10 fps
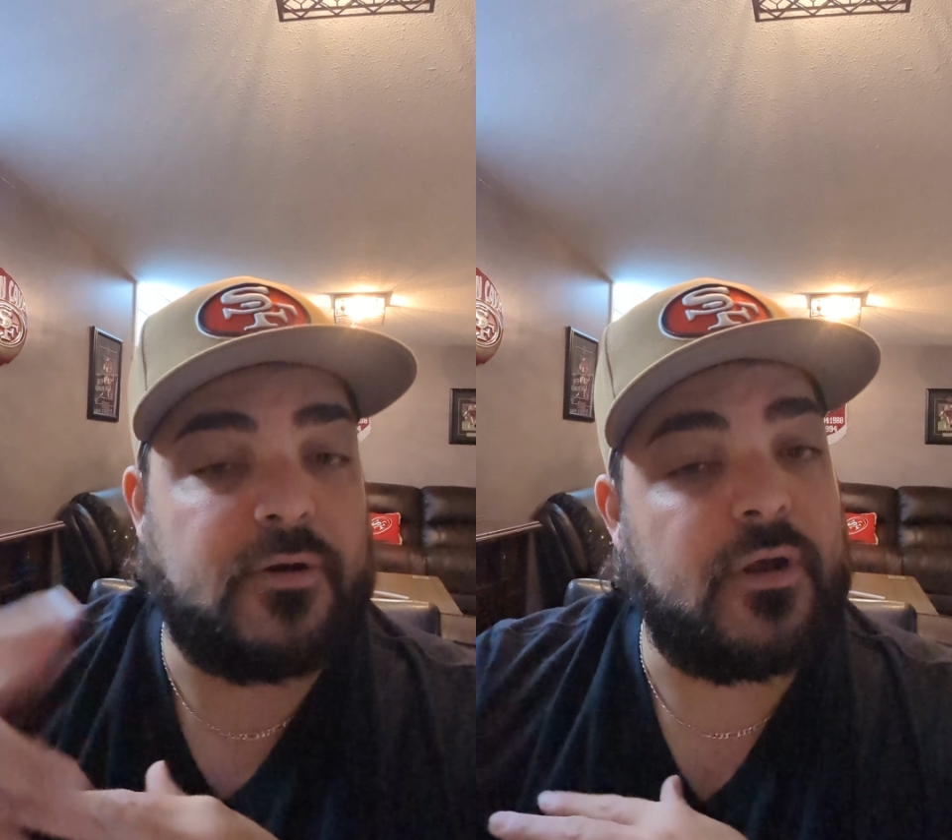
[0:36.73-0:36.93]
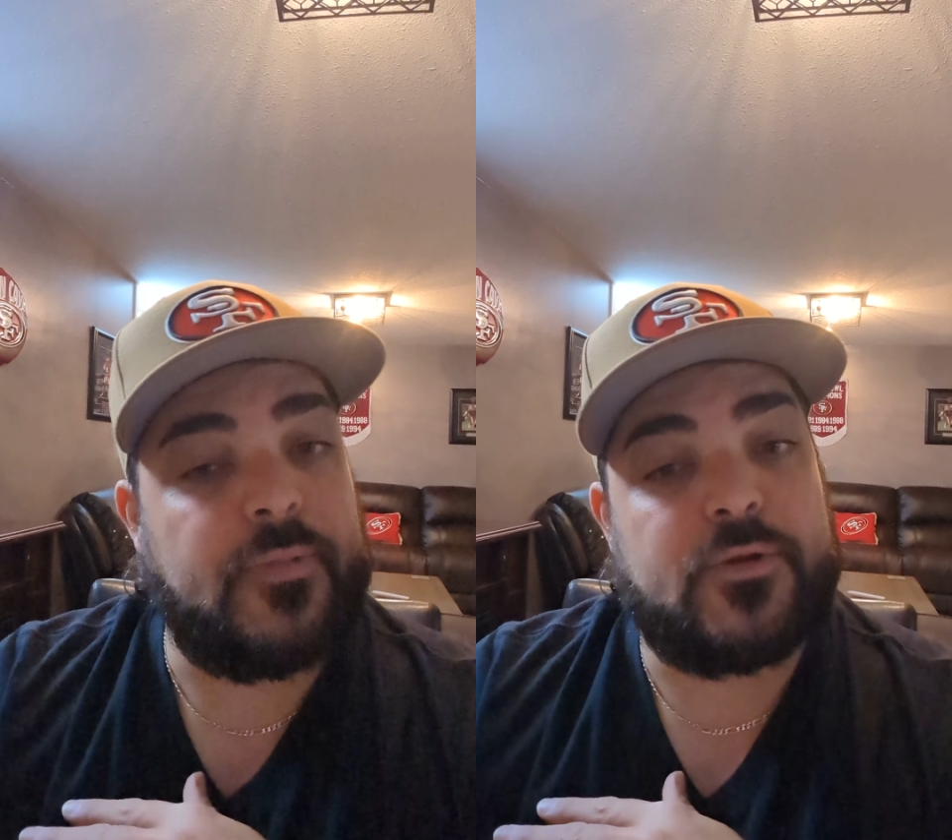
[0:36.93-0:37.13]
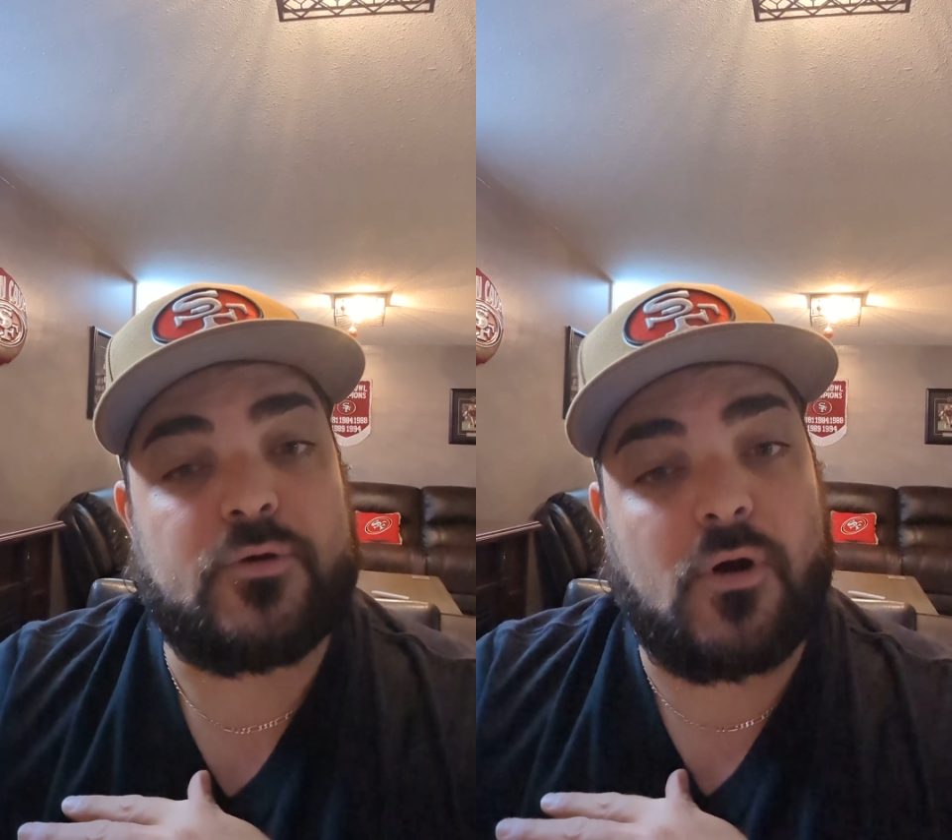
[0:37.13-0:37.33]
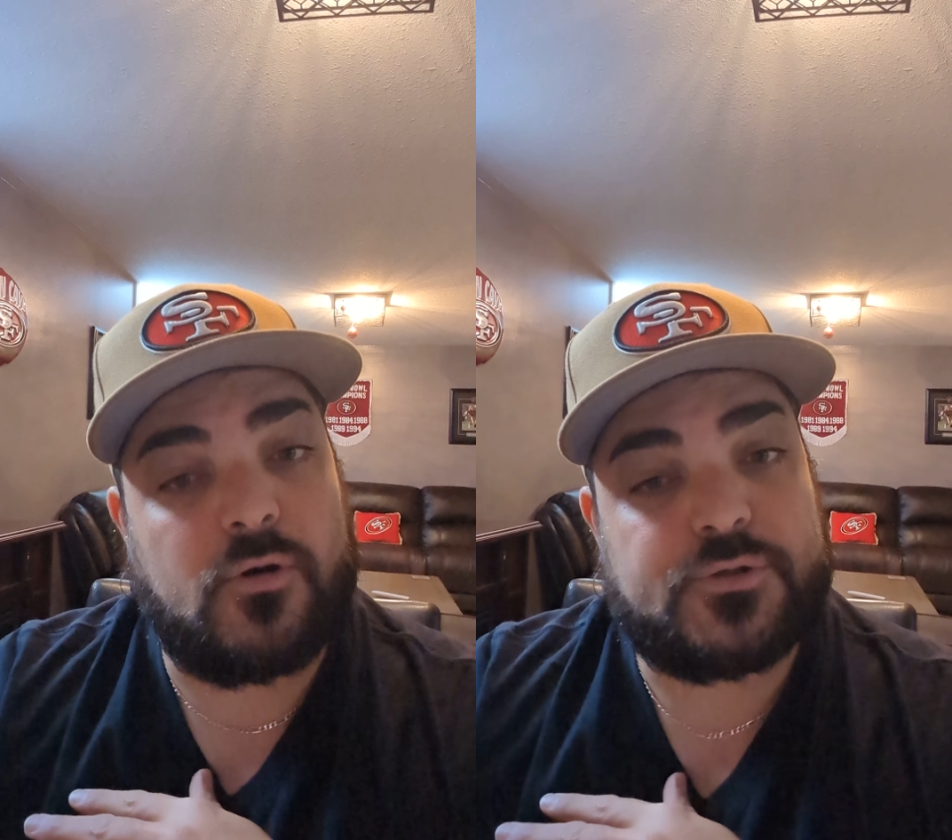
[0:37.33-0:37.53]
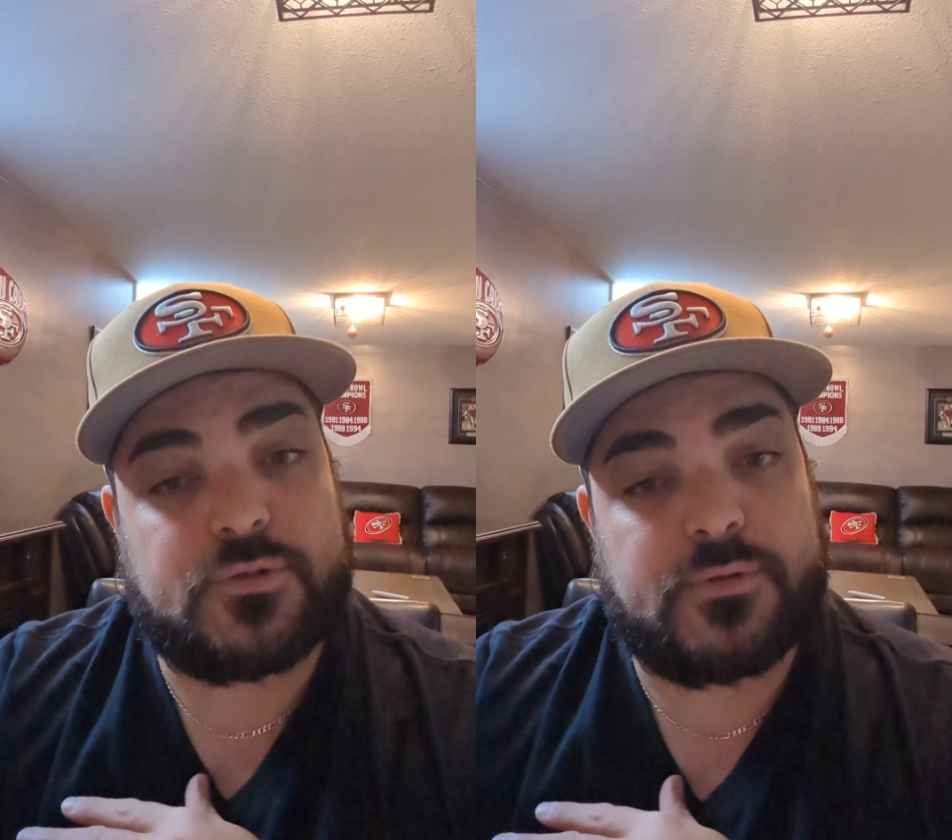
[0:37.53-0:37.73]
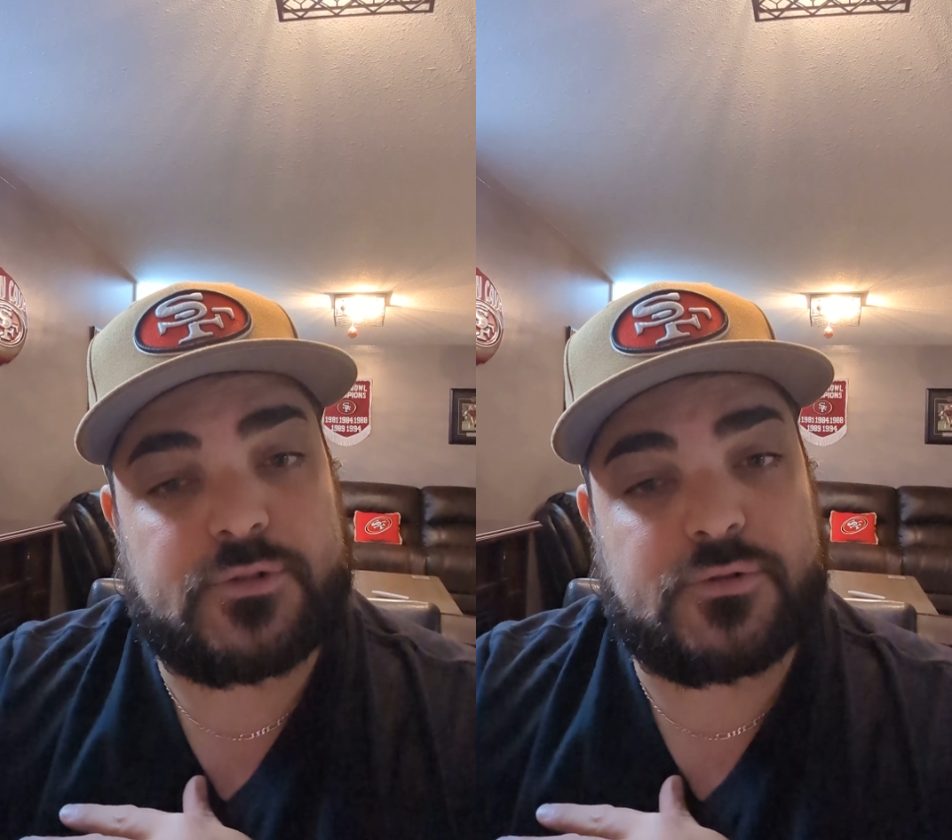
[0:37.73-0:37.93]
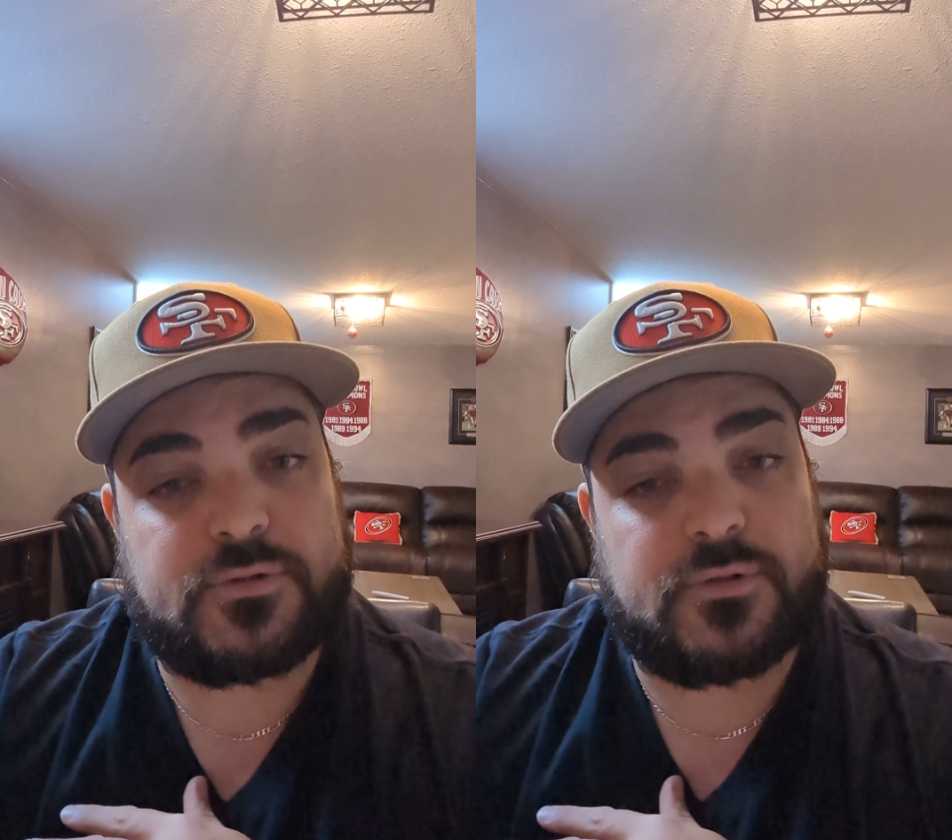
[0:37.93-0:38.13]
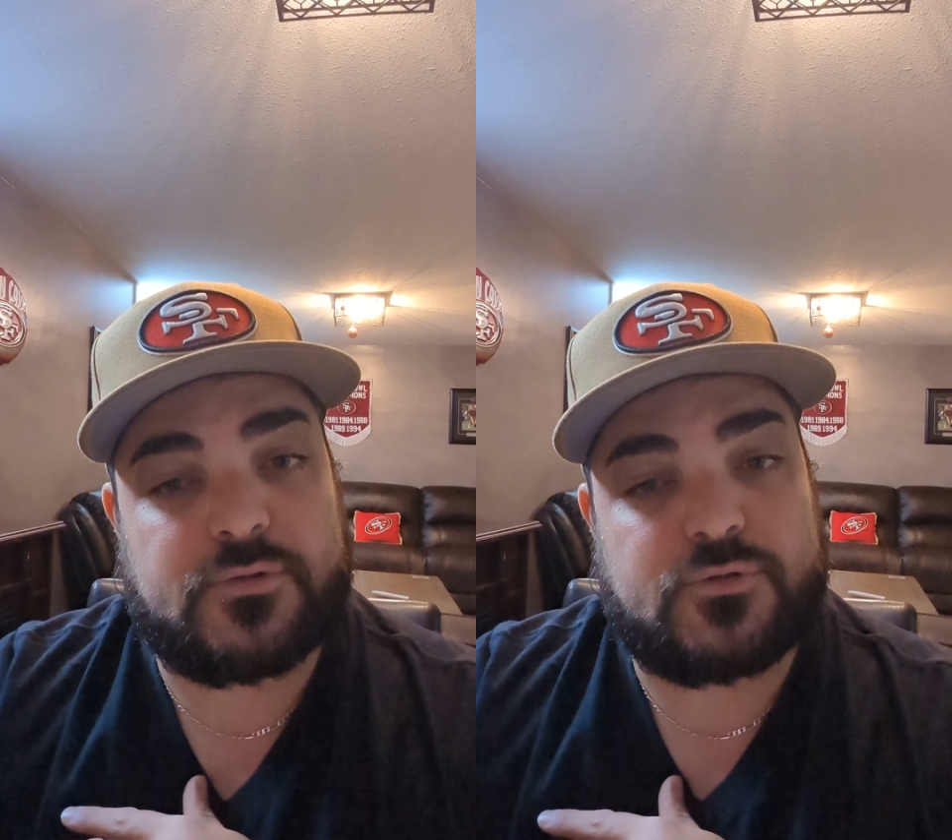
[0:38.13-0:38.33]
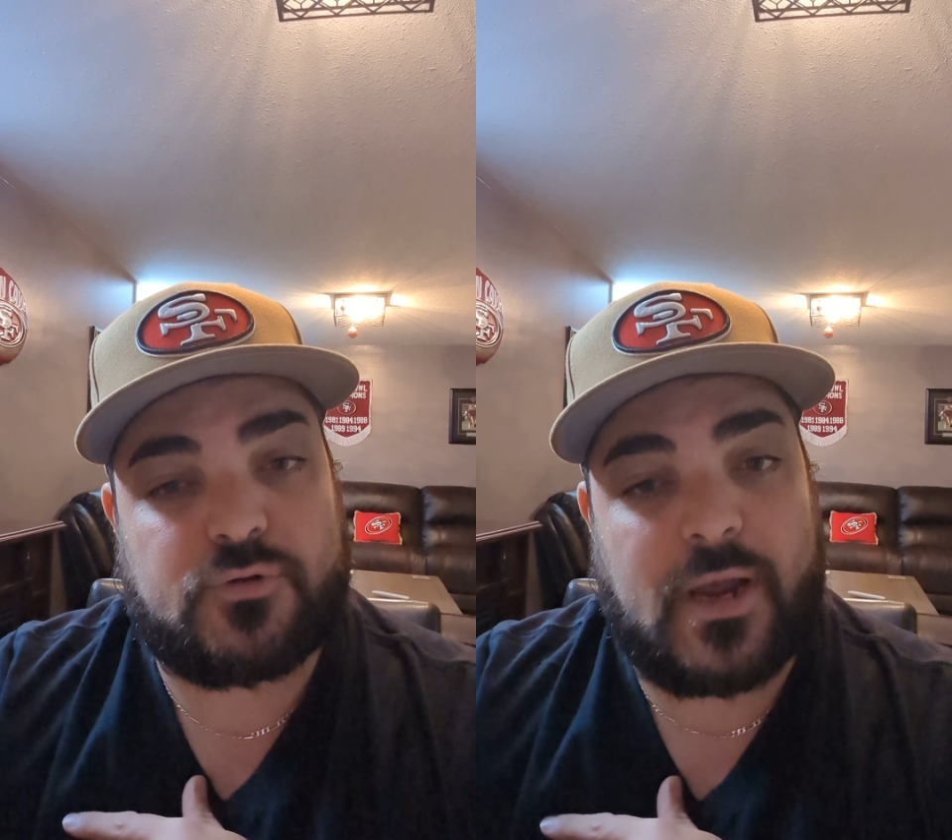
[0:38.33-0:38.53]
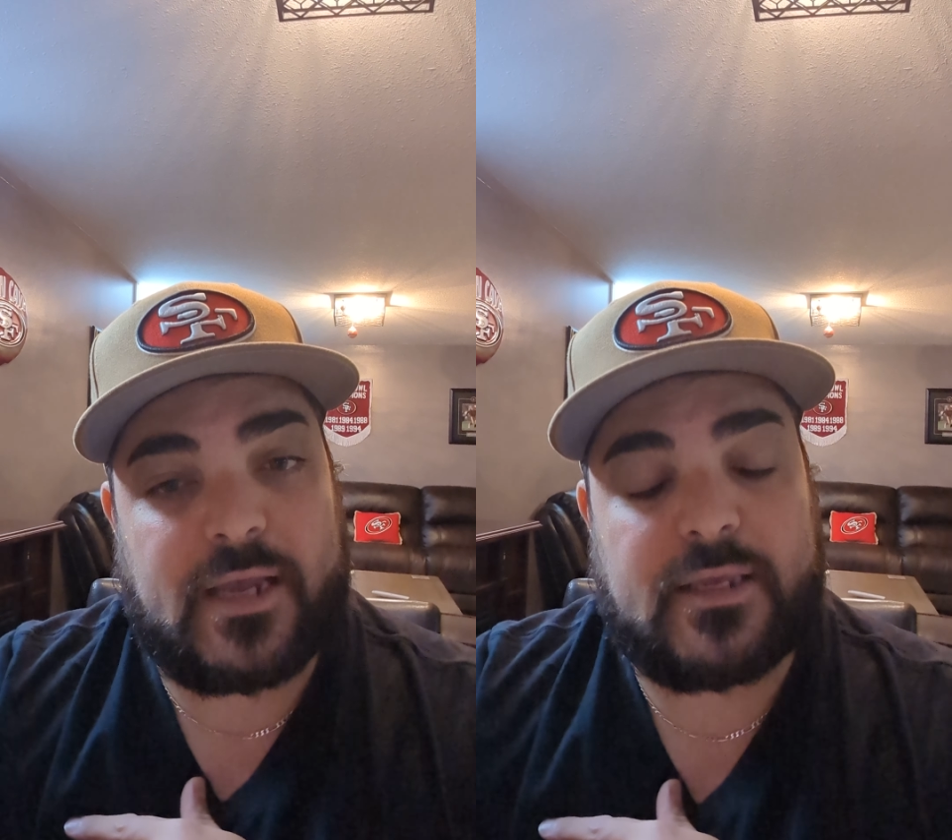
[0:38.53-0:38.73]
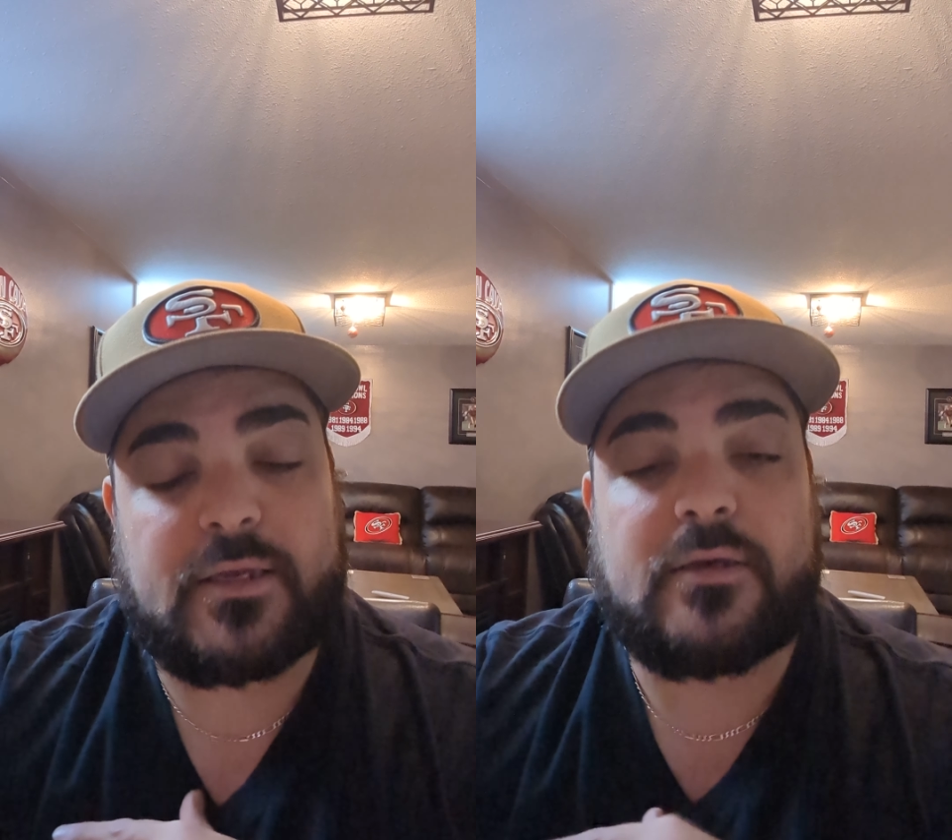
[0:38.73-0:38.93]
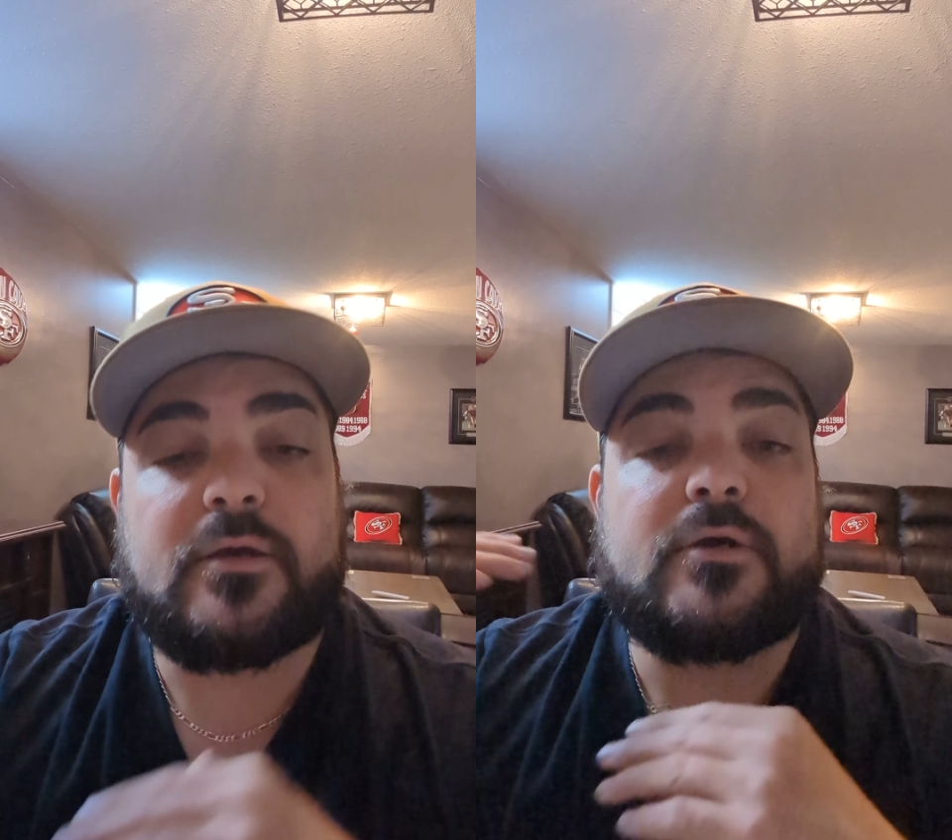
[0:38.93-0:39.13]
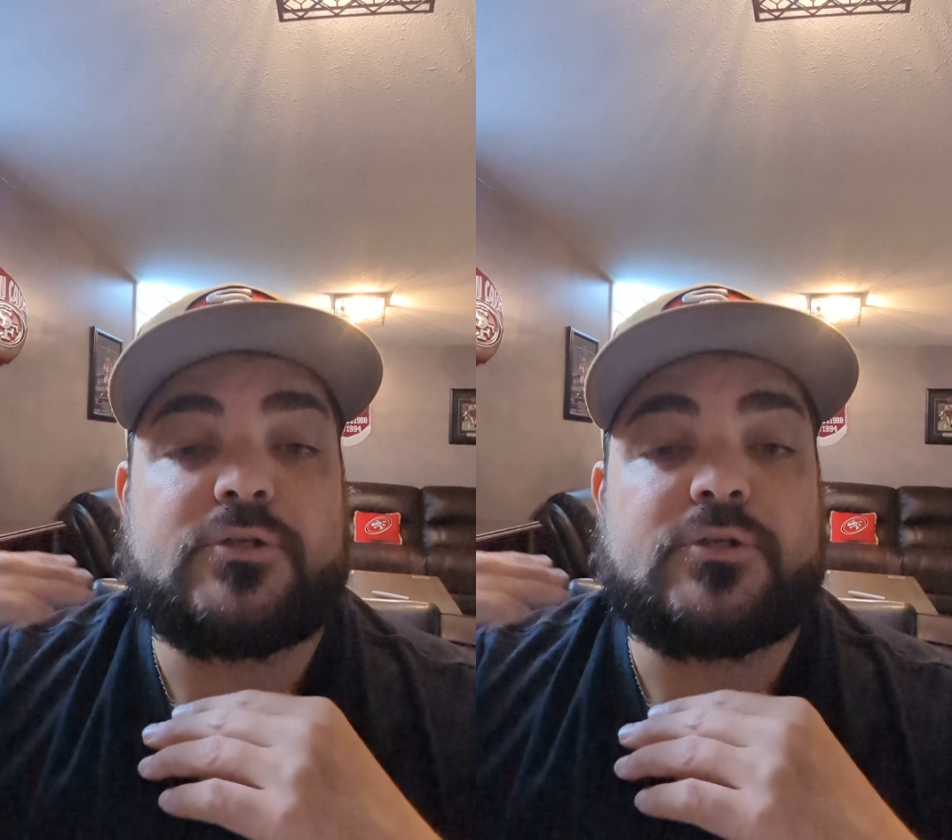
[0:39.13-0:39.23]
and then you're also interested in tracking,